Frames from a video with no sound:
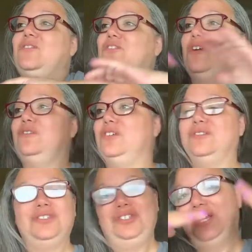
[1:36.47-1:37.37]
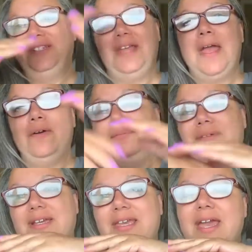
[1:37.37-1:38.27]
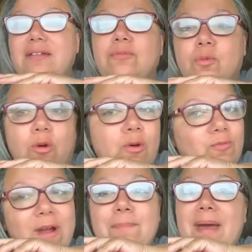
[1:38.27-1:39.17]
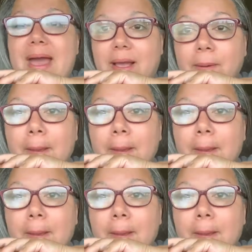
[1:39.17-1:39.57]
are starting to shut down again. We're going right back.